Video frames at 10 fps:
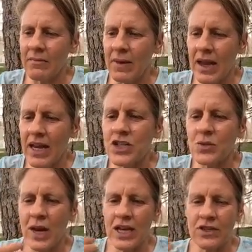age
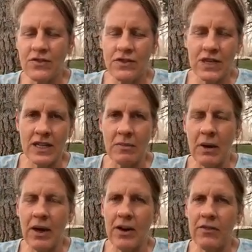range, 15
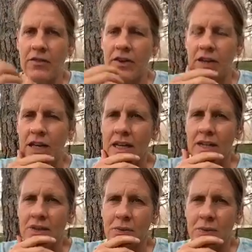above,
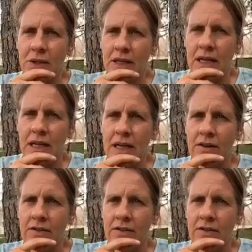kids are really,